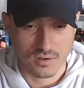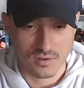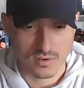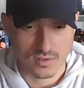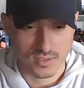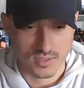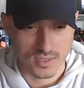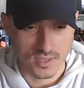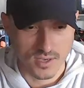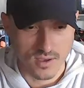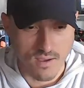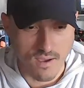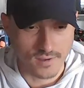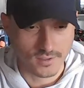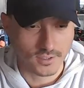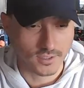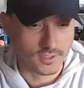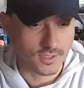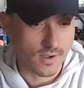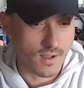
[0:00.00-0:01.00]
under a seat.
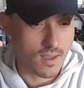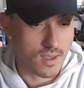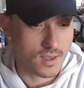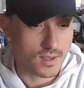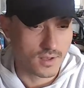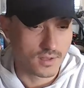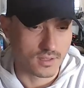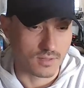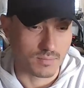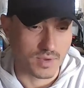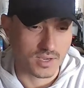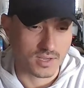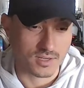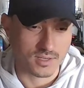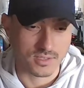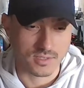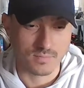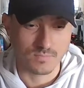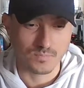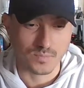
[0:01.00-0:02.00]
The
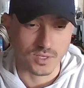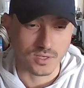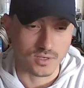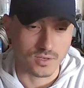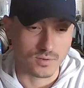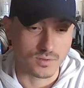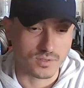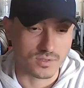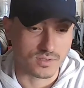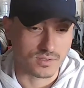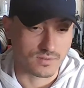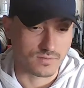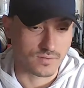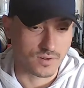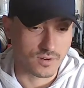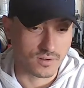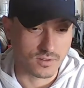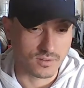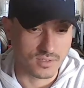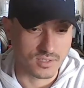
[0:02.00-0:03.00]
mechanism, it uses a
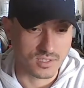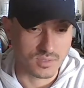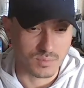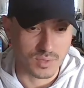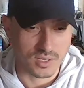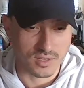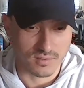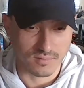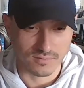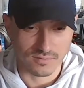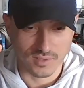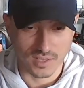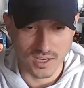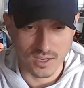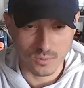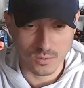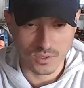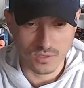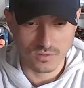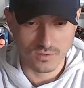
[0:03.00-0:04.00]
vertically spinning
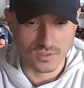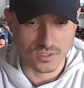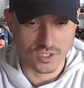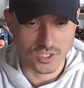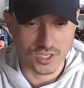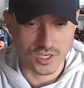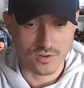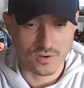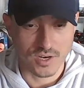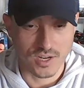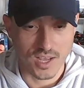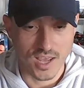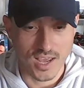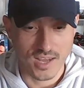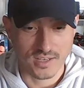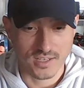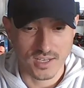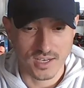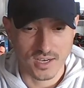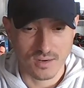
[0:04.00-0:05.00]
flywheel to generate
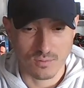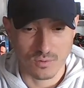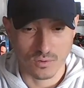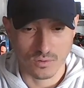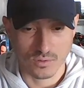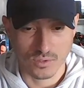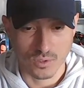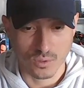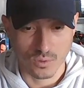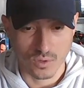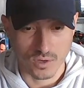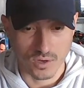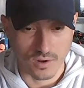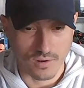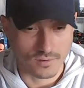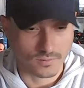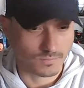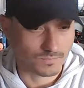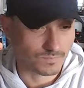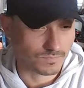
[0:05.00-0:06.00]
anti-roll
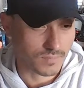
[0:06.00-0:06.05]
torque.